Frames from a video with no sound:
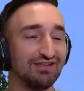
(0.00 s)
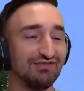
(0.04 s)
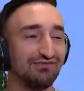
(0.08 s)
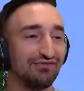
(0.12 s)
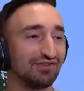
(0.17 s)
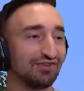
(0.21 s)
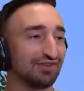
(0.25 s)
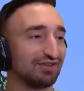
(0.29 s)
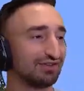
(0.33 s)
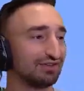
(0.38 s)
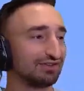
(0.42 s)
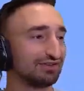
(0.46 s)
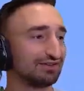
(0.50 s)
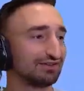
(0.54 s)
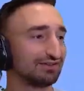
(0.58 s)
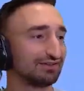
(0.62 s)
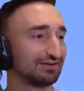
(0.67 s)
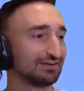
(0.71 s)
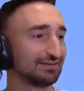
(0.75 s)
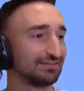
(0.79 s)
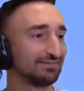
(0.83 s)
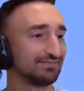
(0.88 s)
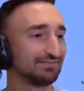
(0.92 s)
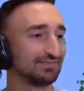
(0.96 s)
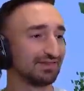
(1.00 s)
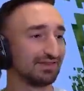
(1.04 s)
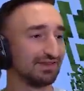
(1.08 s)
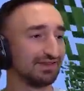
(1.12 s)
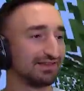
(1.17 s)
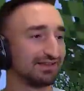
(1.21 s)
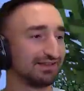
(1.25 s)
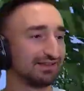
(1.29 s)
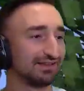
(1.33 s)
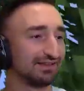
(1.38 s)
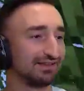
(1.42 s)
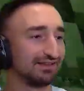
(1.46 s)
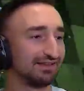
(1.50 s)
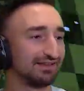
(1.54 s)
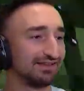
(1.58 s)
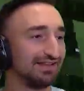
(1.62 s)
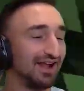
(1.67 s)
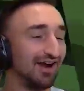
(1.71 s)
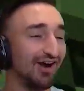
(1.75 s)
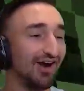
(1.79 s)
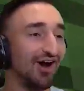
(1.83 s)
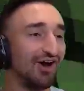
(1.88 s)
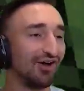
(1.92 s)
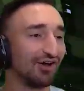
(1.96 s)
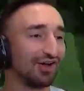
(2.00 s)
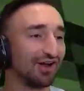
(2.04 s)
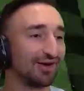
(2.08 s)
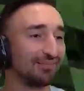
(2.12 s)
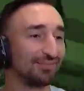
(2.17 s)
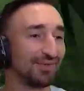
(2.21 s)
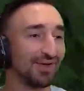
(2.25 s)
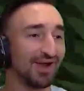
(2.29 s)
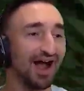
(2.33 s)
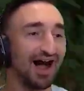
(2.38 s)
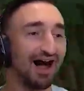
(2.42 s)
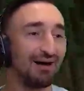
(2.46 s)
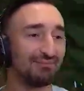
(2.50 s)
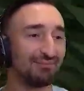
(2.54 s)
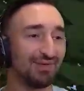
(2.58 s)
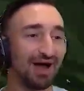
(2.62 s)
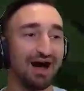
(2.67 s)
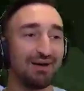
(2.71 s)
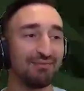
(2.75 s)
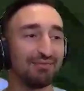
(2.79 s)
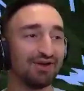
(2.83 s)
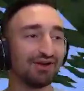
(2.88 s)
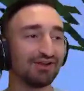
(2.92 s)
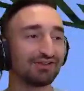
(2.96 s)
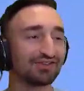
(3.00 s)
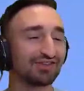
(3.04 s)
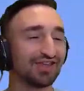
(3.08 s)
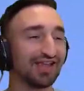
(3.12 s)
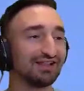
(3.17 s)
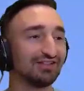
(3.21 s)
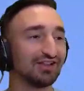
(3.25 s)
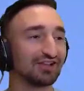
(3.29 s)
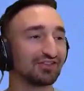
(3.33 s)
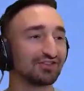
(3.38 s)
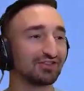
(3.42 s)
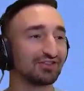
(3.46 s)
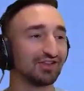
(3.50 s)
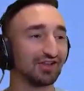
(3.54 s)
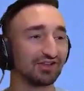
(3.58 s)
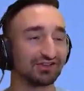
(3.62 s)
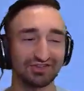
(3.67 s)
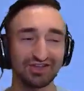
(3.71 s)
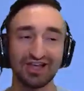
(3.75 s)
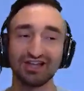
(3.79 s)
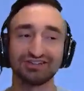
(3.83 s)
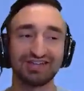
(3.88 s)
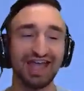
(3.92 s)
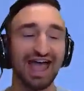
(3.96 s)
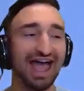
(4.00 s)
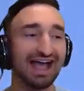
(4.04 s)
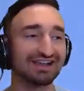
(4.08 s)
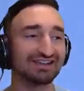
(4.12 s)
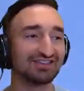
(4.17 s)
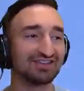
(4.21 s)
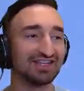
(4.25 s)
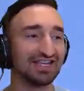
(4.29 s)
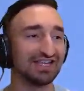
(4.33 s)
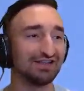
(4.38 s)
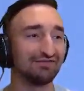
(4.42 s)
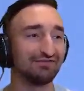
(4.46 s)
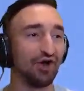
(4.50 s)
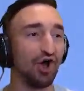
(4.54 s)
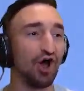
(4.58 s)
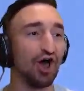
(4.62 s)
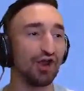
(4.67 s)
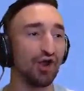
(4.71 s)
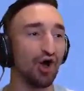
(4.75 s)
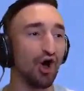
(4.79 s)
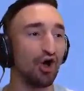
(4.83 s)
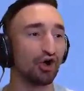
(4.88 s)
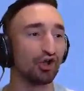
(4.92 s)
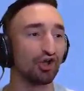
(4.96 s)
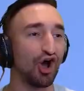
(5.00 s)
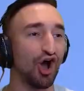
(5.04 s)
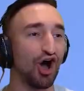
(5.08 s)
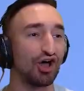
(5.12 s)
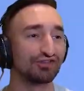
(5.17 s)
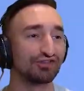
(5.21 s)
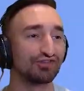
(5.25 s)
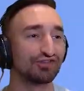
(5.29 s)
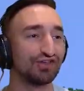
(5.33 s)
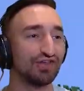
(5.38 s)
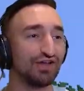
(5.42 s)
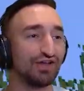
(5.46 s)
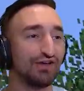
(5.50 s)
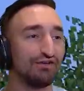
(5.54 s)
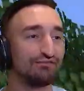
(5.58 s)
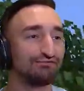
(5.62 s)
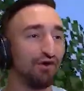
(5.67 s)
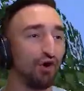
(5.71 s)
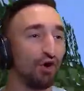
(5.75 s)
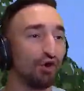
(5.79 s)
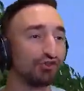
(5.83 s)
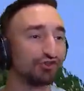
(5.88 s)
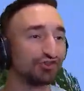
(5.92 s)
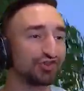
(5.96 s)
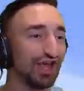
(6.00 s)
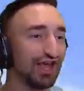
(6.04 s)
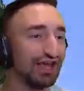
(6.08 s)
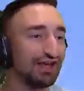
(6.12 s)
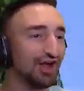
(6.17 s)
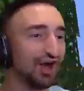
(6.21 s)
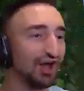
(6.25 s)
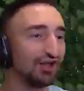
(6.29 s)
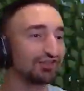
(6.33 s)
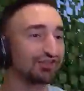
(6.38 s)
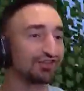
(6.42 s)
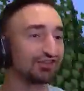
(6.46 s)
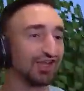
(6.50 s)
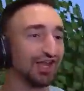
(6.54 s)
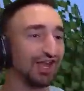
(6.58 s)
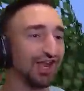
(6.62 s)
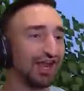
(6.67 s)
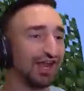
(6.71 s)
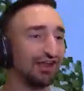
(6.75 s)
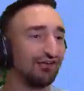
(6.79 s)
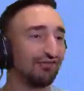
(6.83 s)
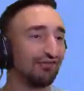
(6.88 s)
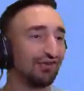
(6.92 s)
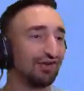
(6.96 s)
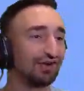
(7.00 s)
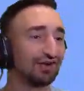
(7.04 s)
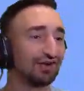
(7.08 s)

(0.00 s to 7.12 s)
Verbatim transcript: They're all there. They're all over there. They're all here, but I'm I'm gonna say let's let's attack Not Steve at all costs. We full this. send on Steve.